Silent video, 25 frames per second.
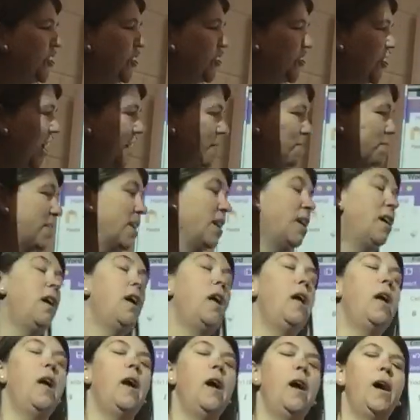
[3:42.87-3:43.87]
stripes.
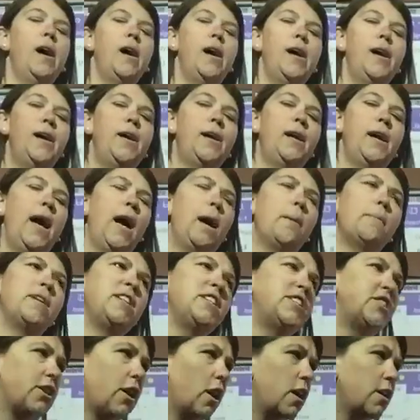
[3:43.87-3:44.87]
How
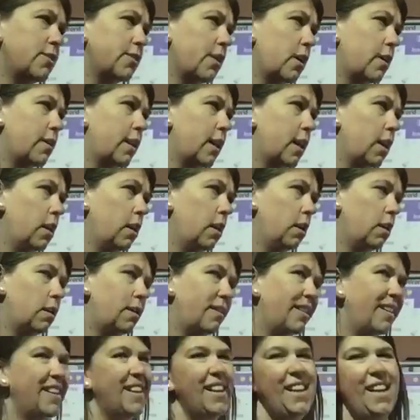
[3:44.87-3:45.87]
many stars are there?
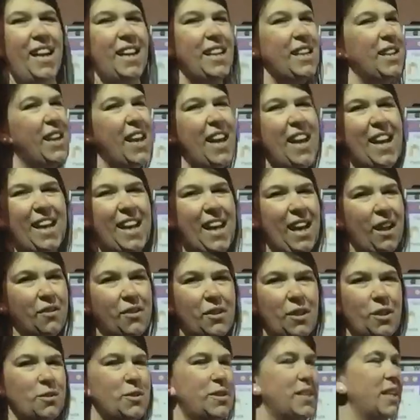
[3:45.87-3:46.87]
Yeah, you can't
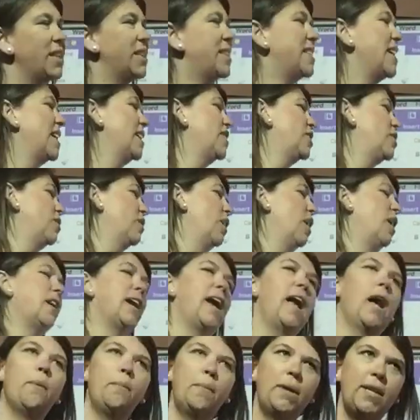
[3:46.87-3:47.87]
count those. That'll take too
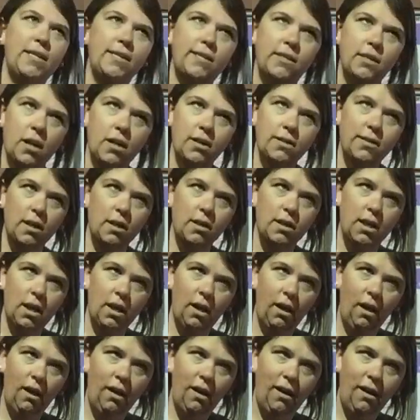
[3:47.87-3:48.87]
long. How many stars are
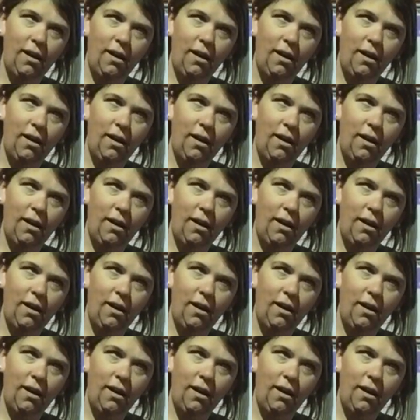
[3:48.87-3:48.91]
there?